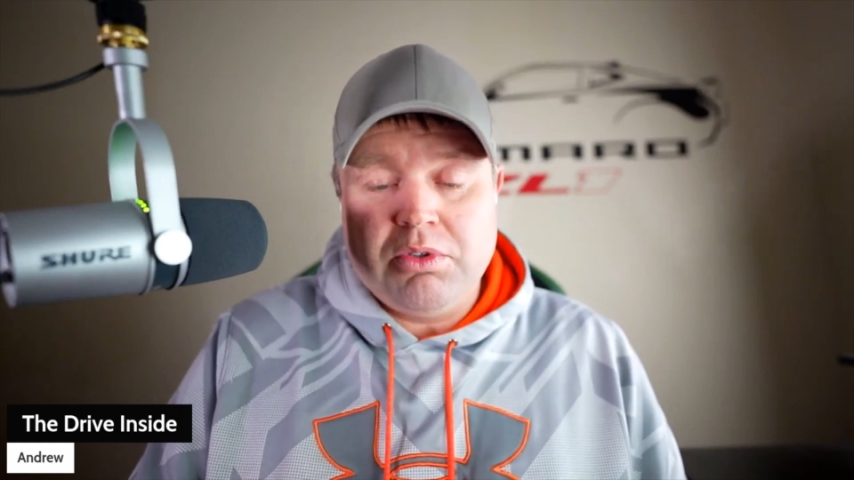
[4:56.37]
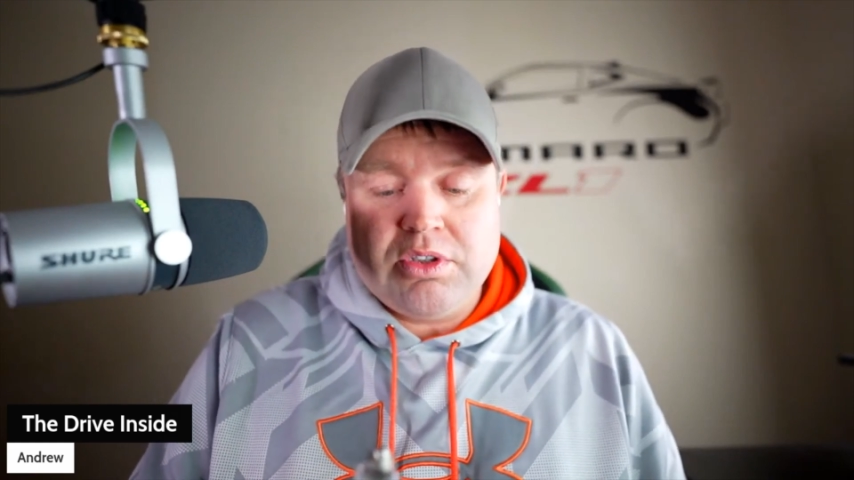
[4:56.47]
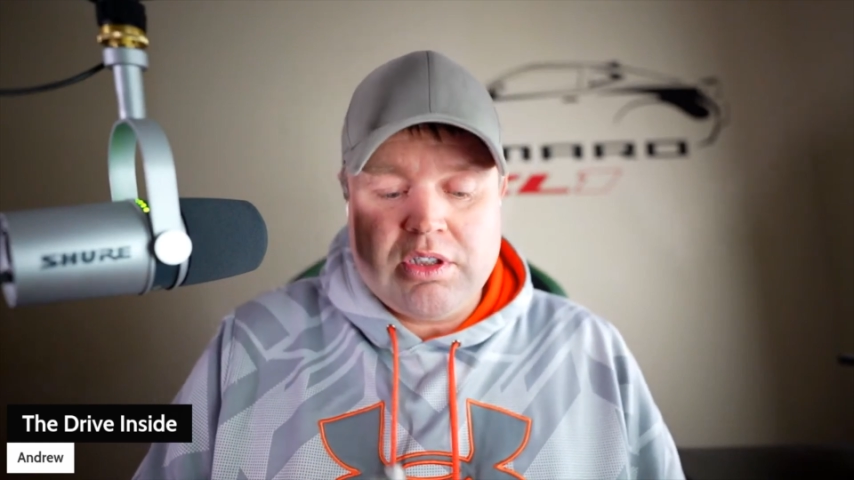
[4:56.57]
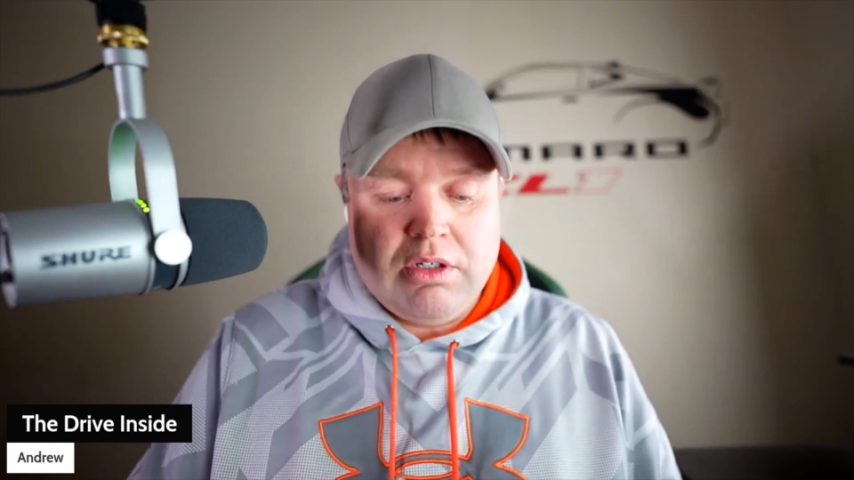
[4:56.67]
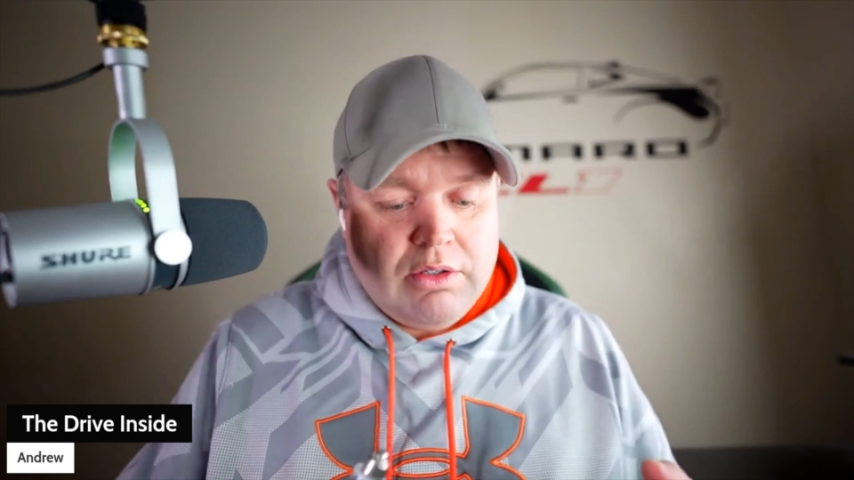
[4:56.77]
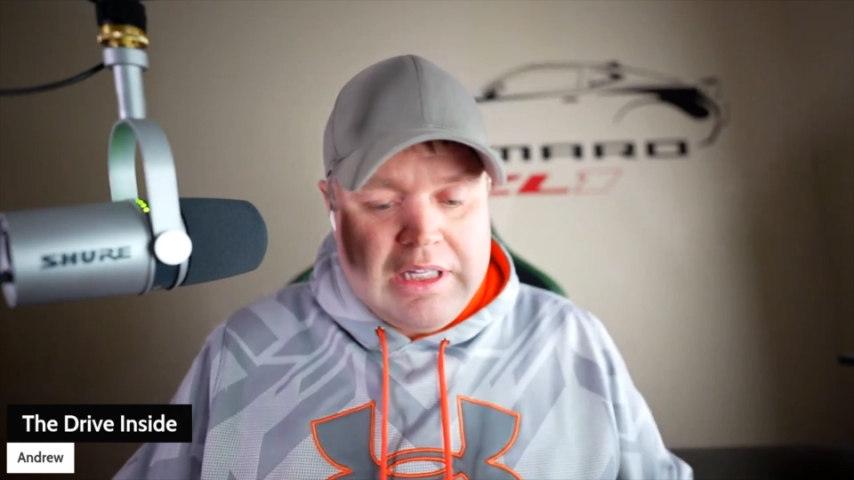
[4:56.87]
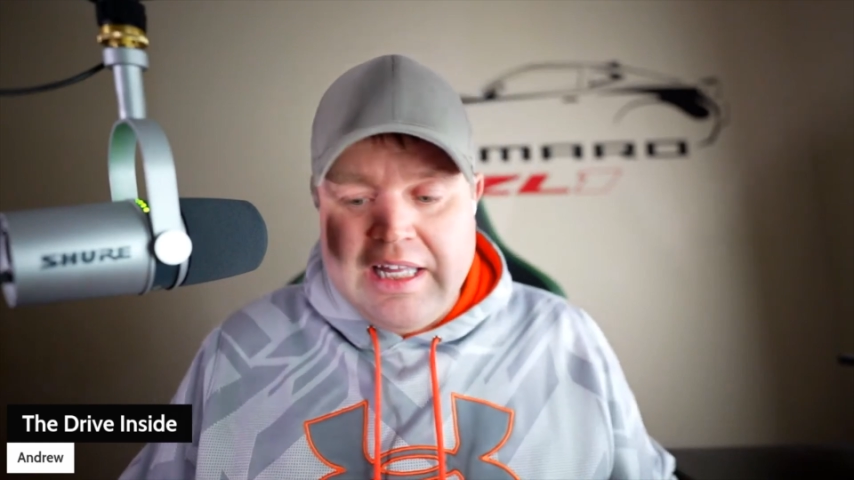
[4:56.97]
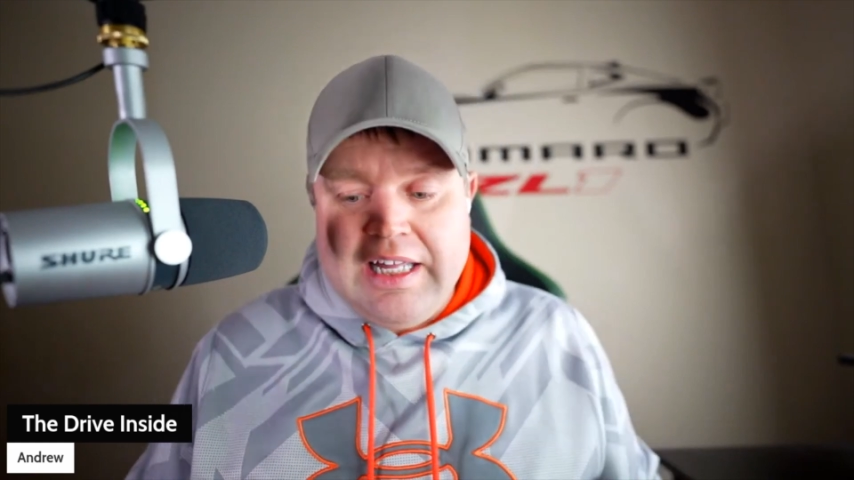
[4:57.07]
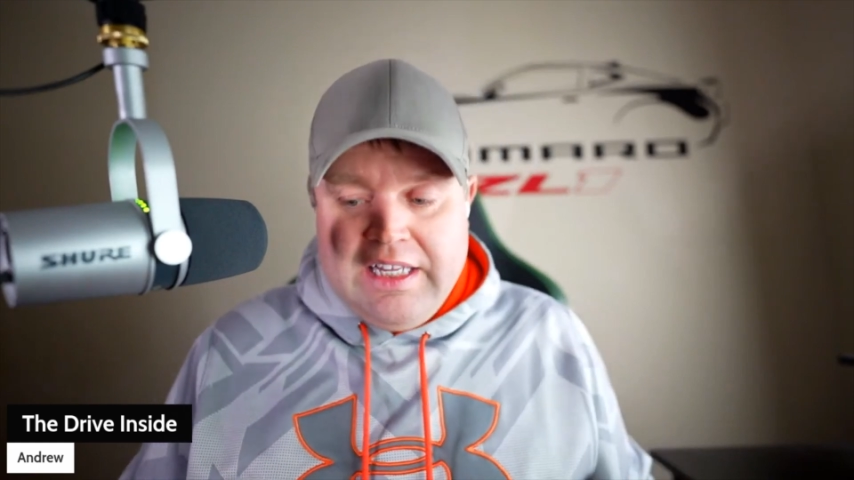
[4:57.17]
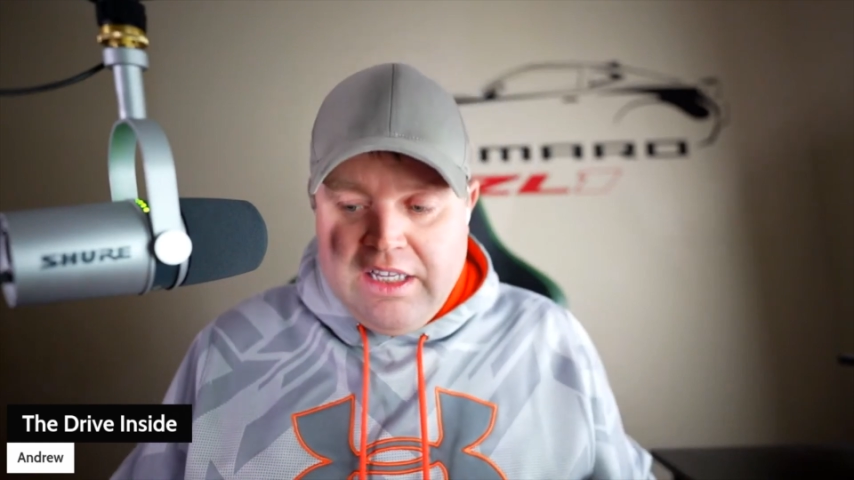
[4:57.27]
So
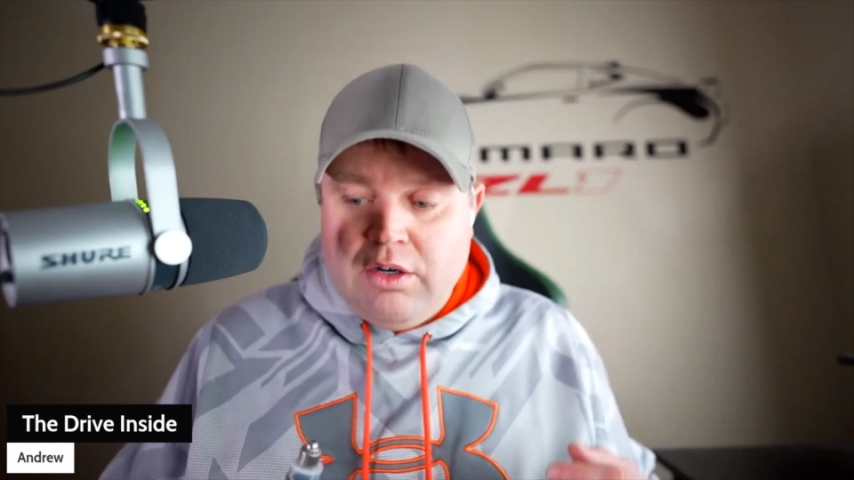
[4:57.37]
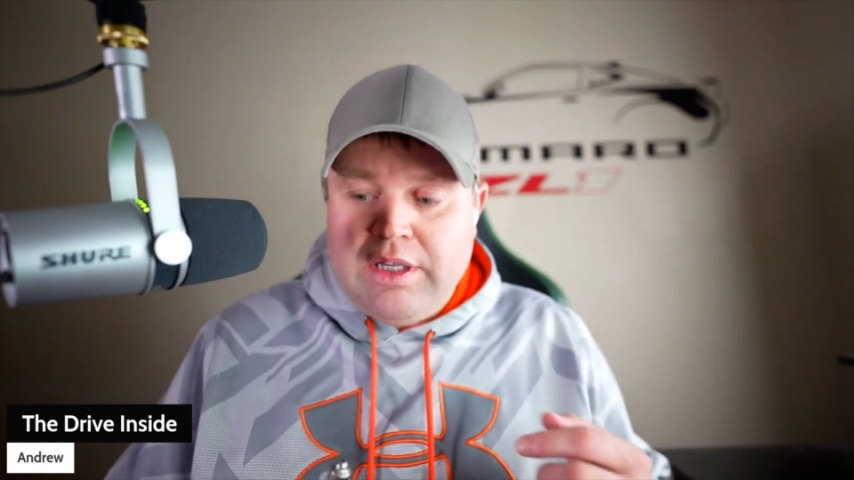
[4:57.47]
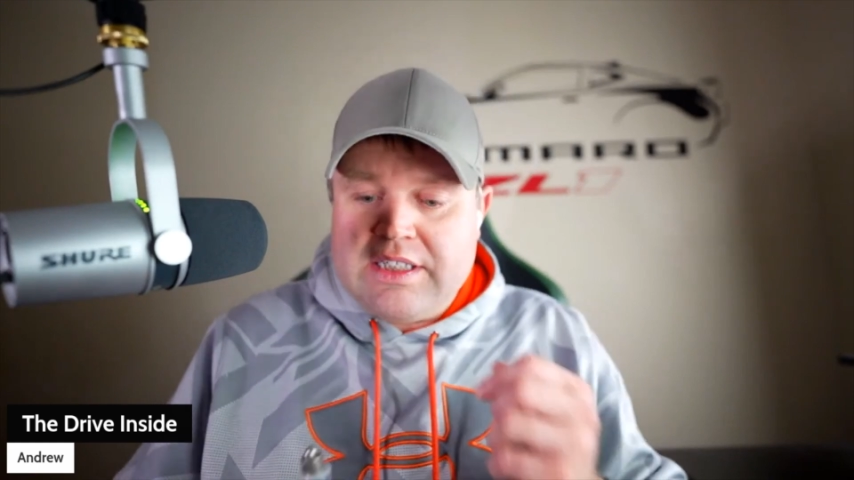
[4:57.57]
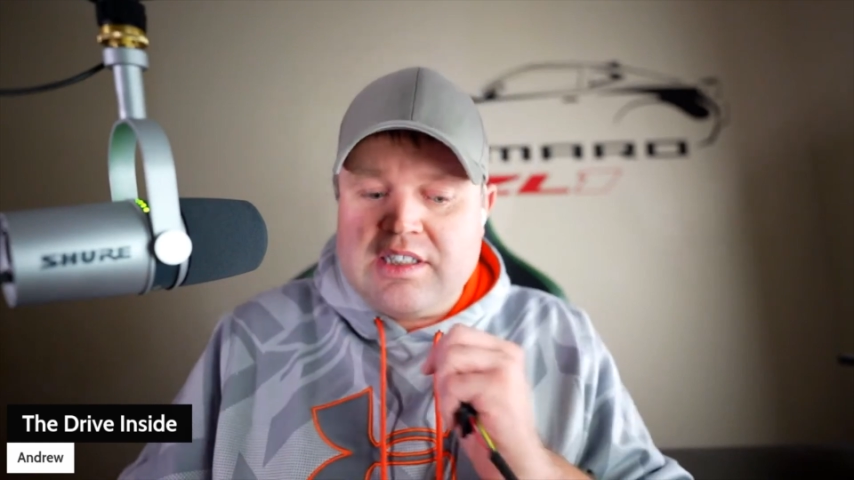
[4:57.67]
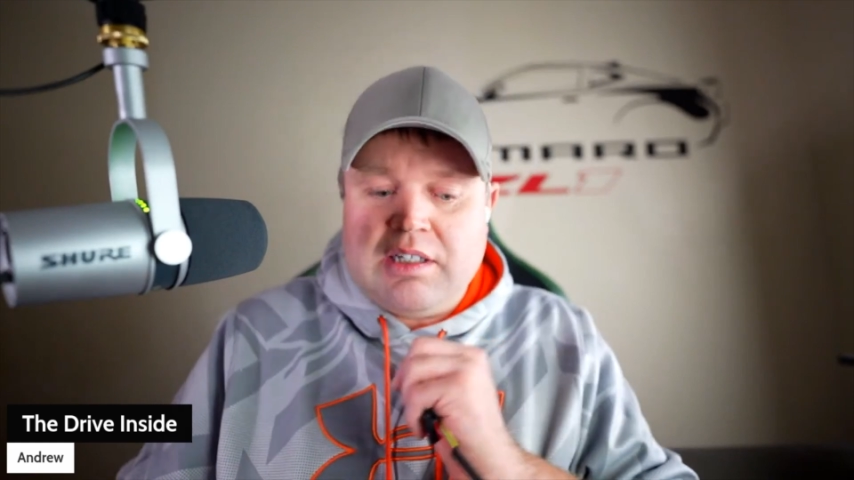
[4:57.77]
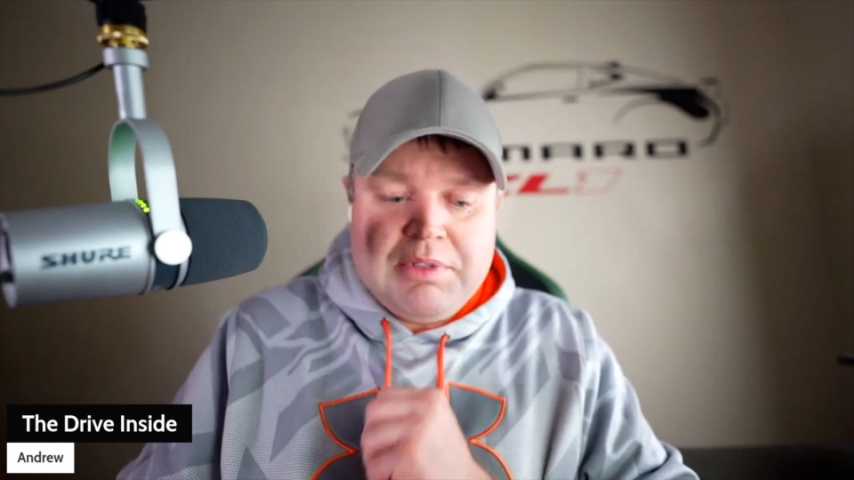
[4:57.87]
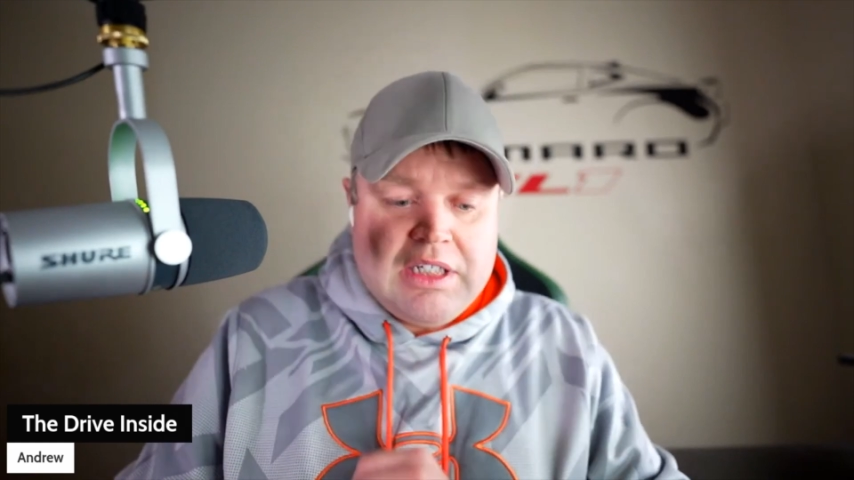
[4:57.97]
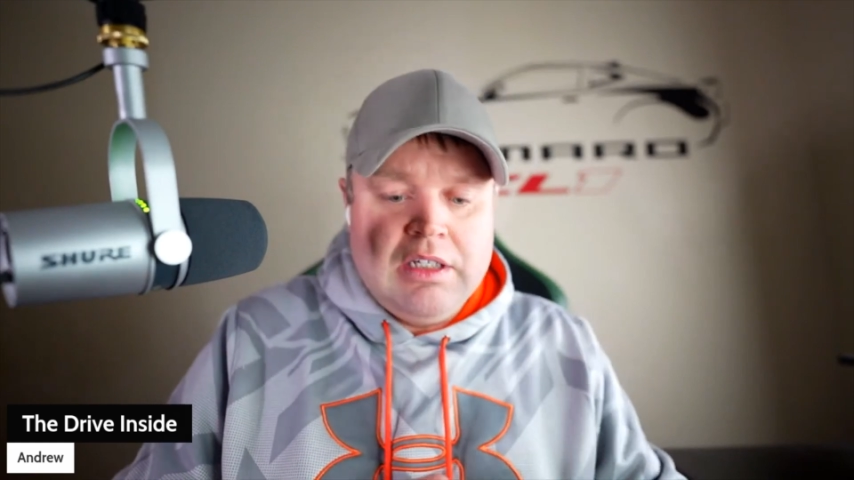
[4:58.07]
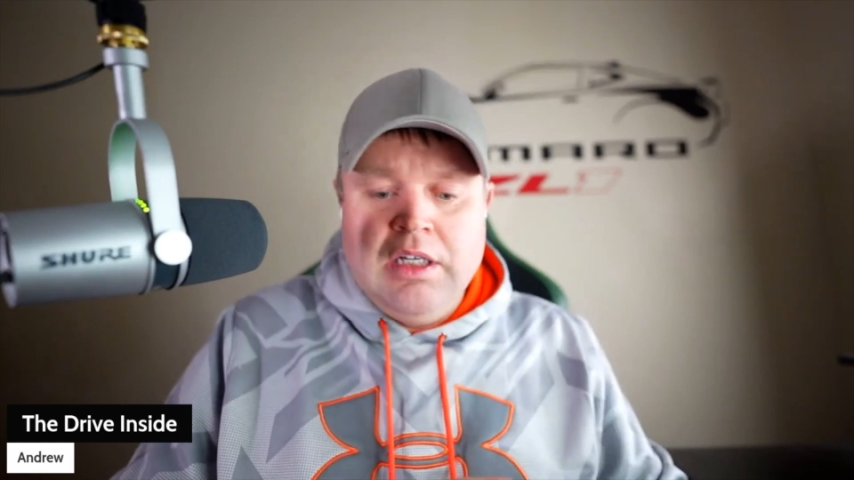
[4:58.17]
you know, that's something